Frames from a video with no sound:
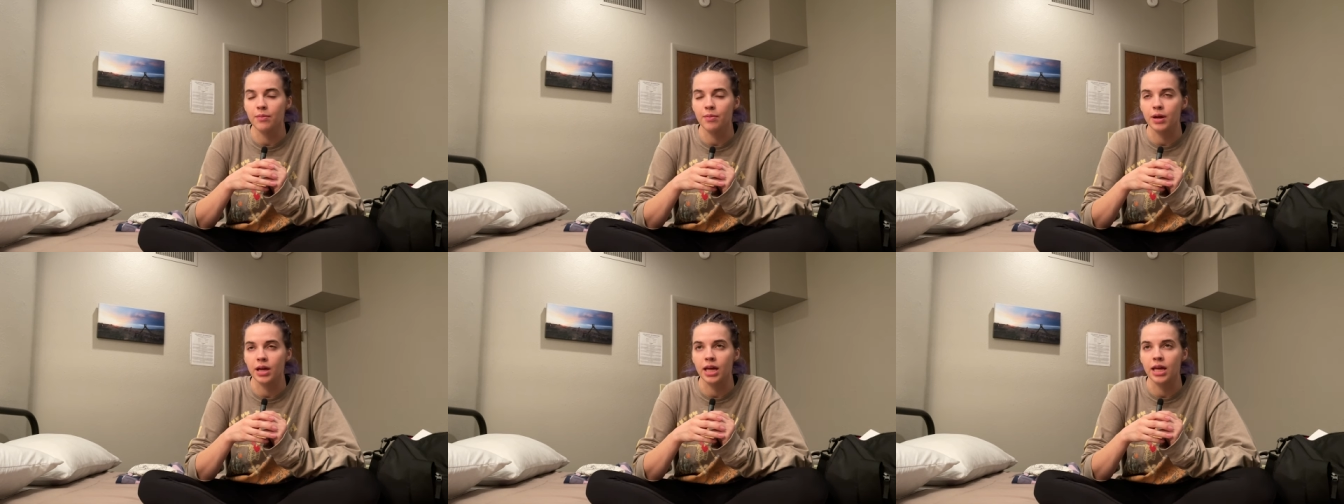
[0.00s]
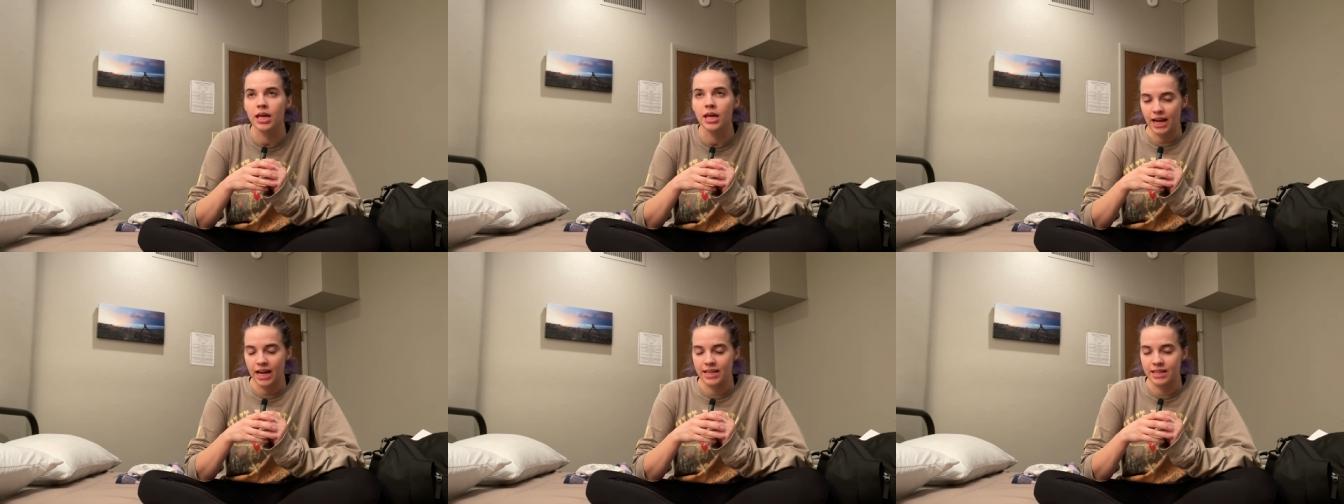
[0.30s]

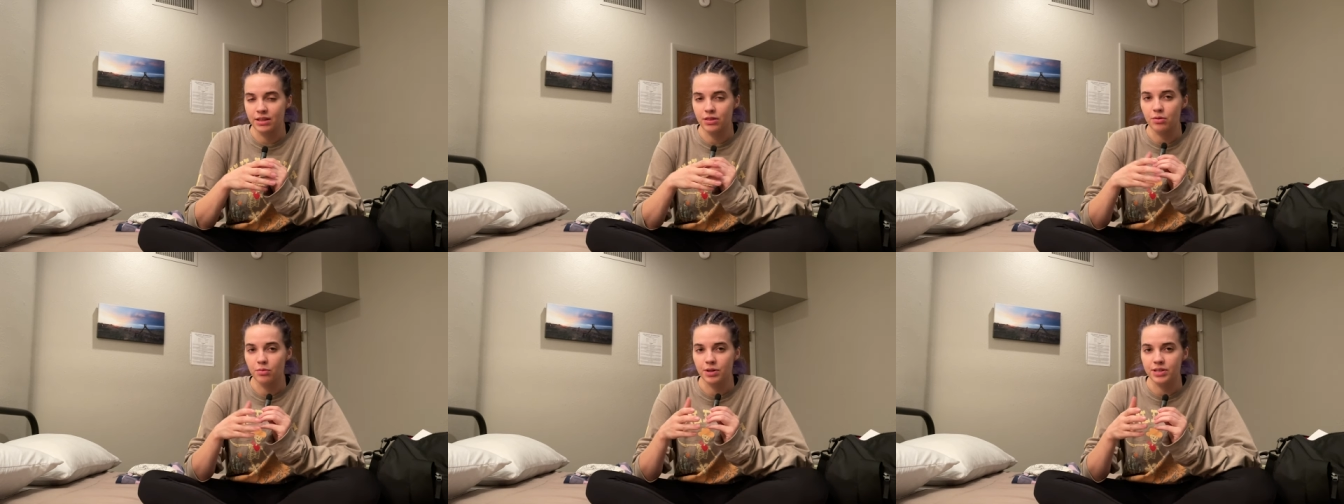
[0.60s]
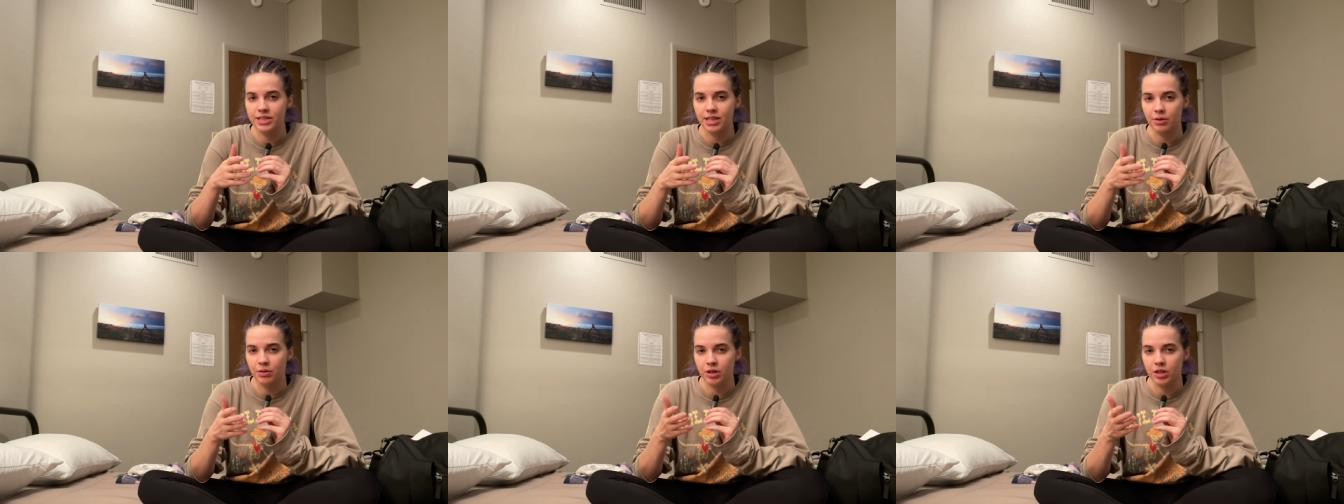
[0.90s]
but I did the
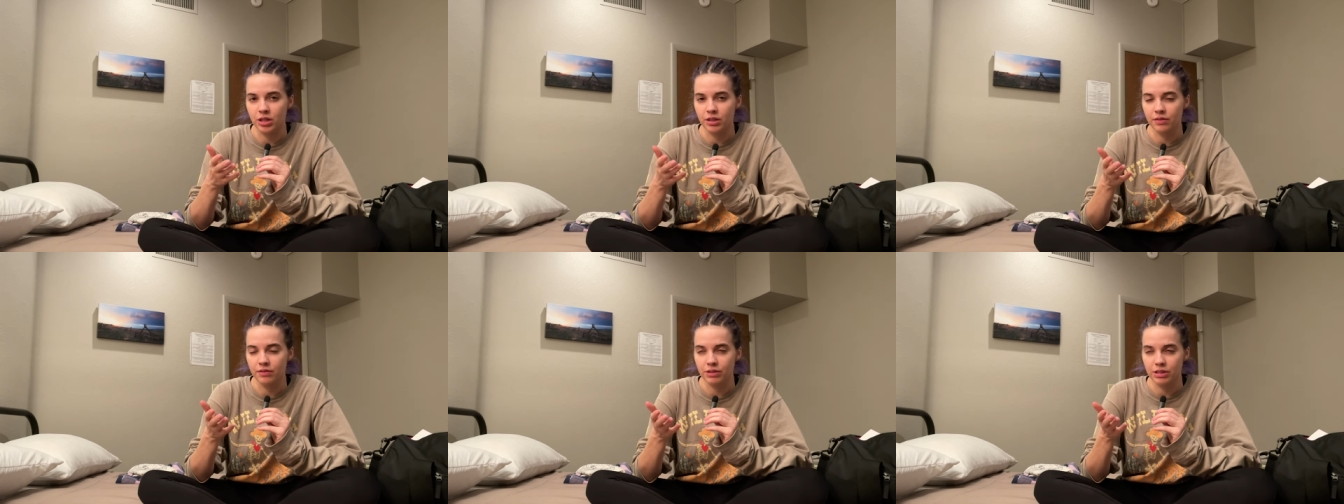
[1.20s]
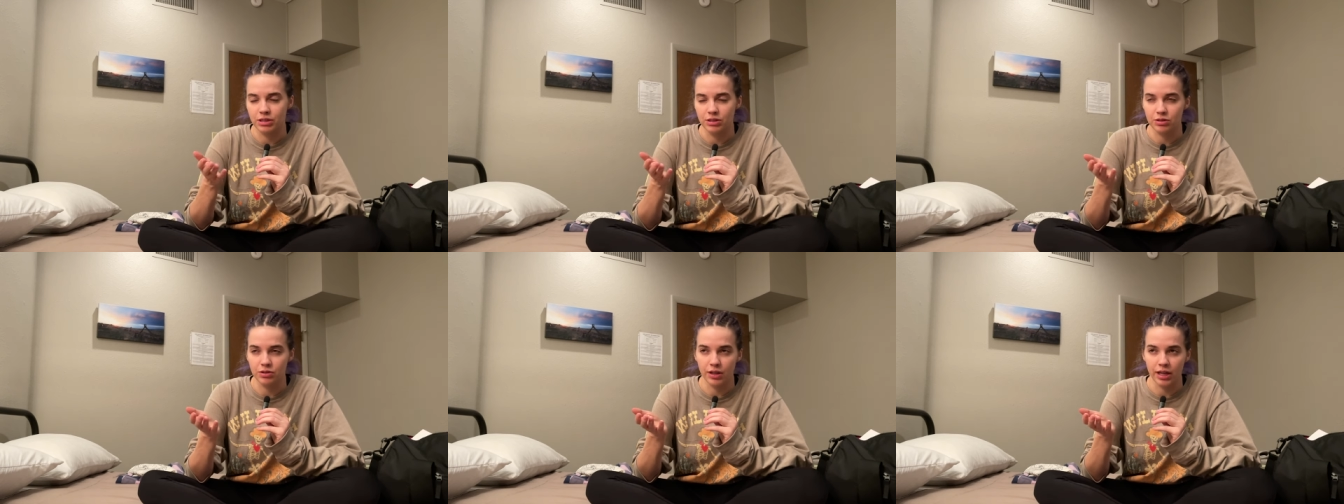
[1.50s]
ones that were
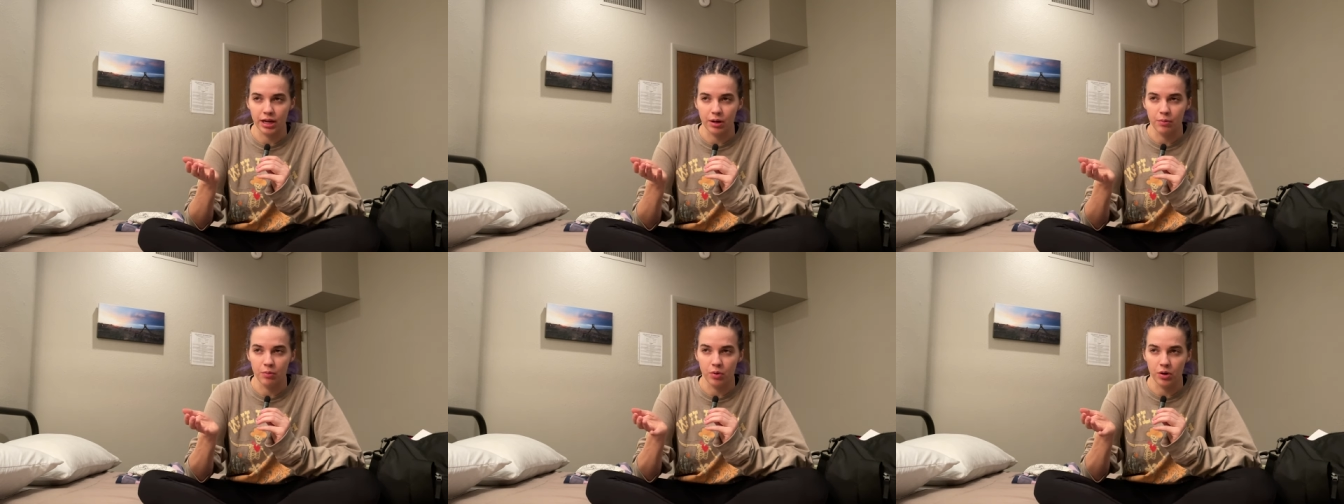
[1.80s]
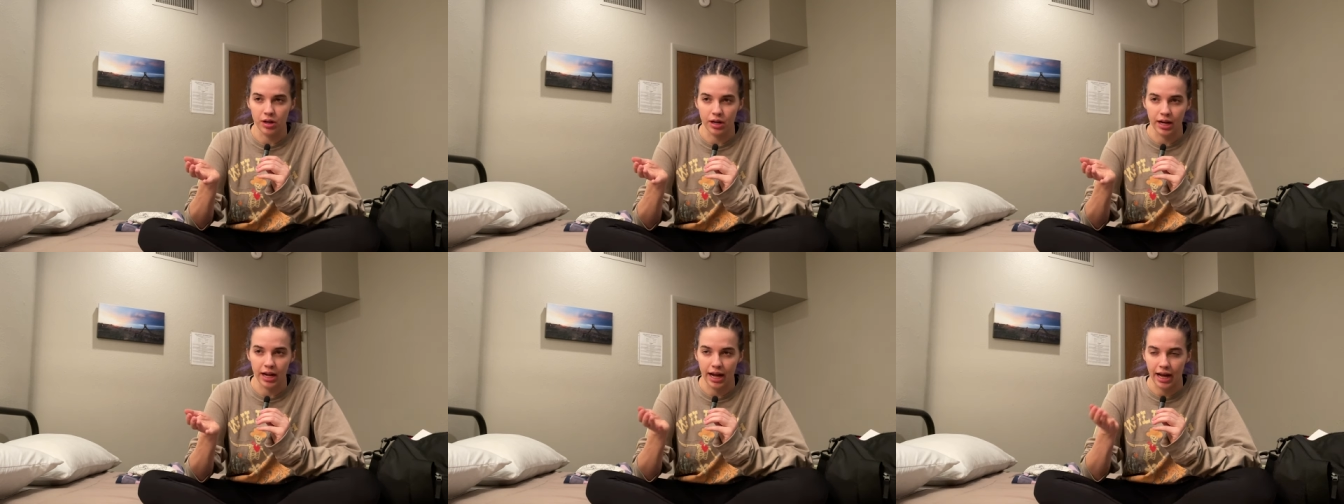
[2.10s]
equivalent to like a
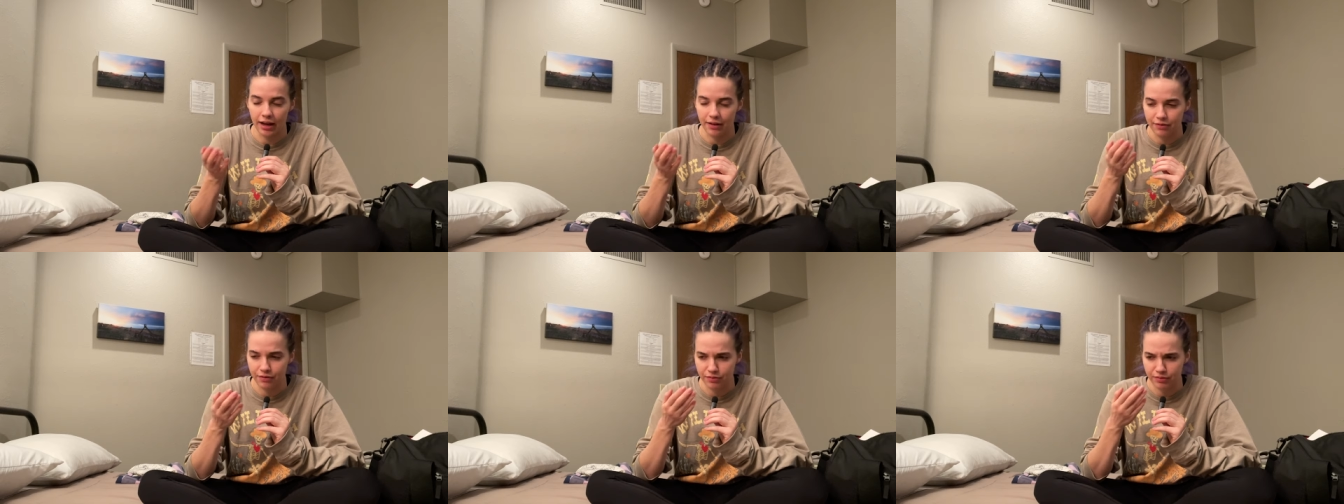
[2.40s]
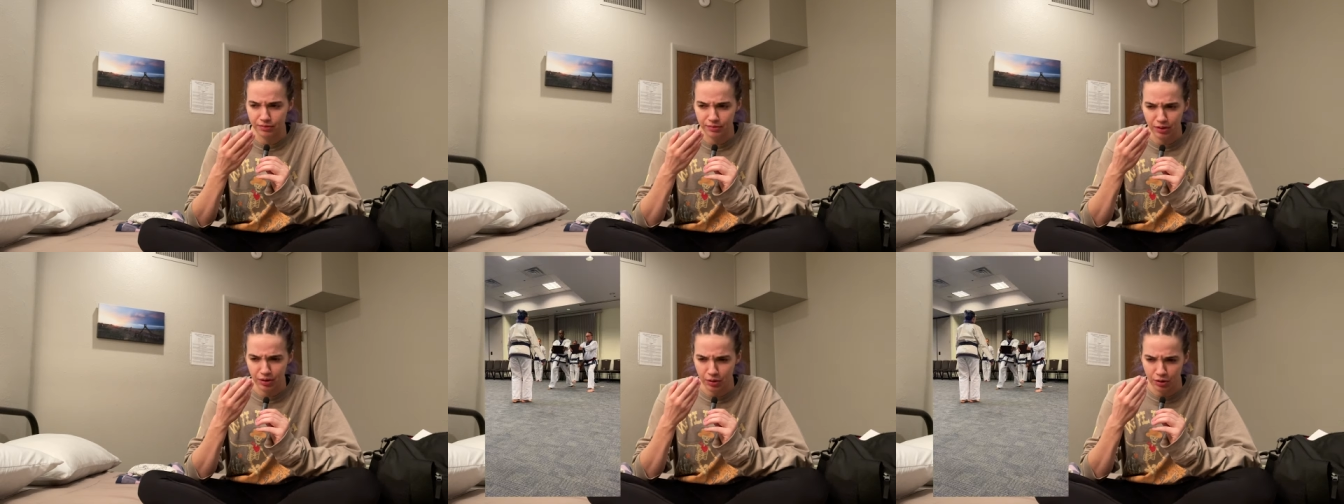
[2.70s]
board and a half
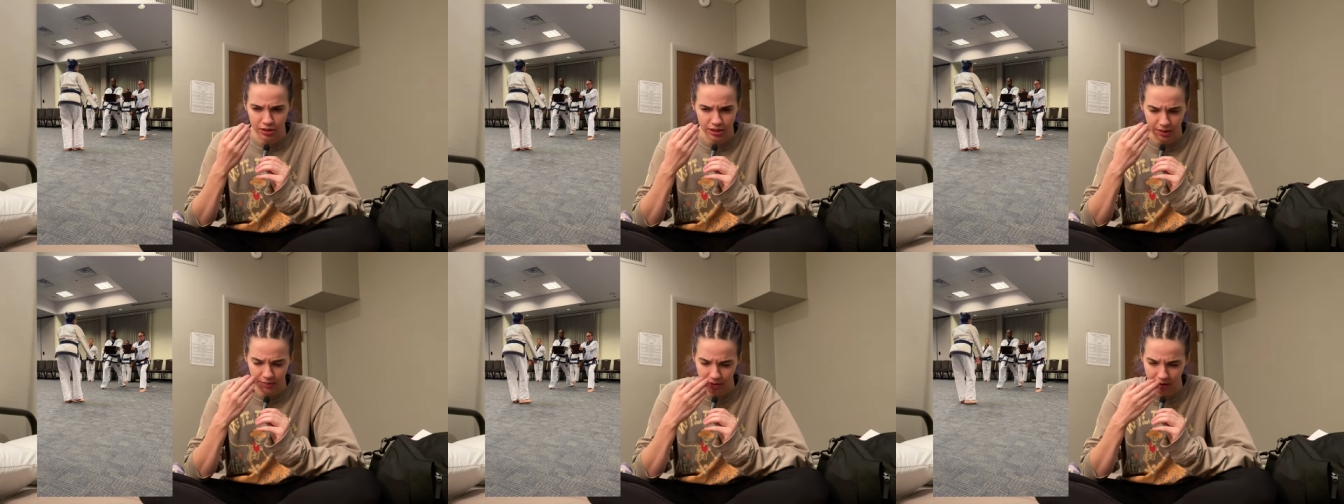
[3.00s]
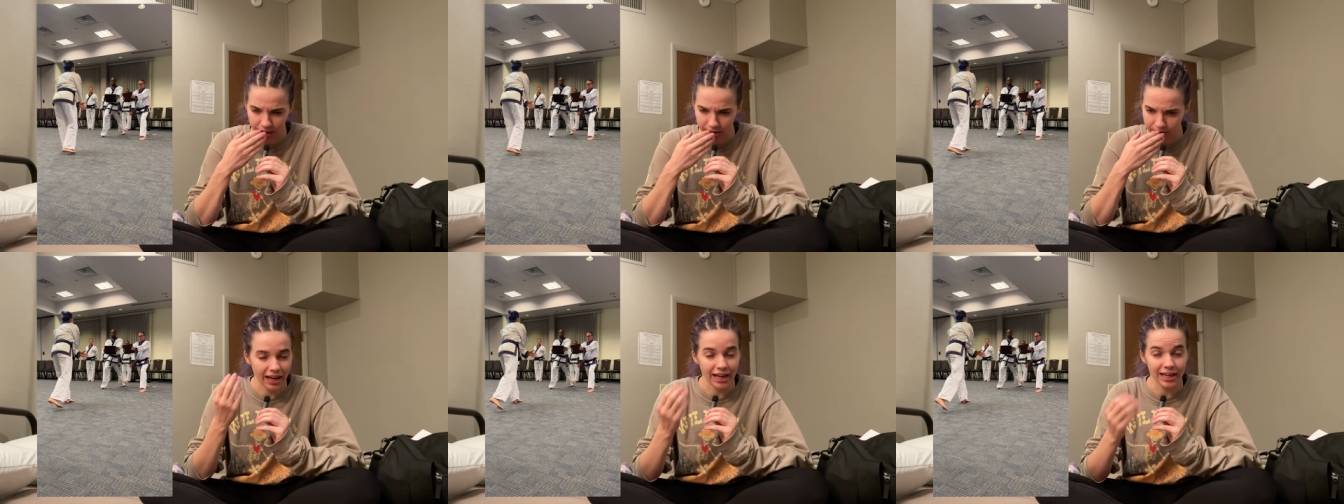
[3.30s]
or
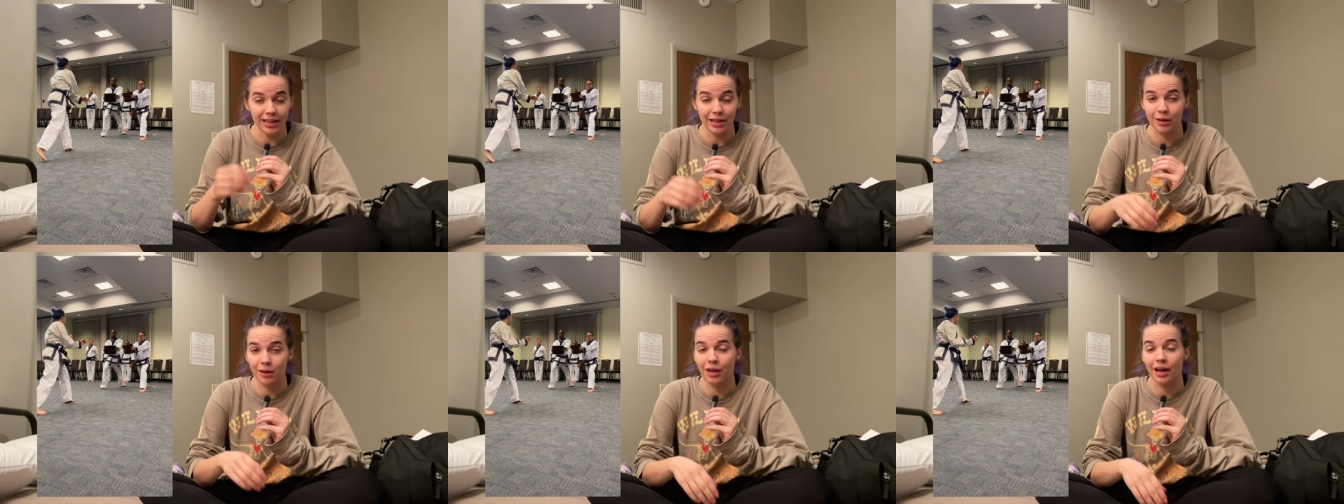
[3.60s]
something. I,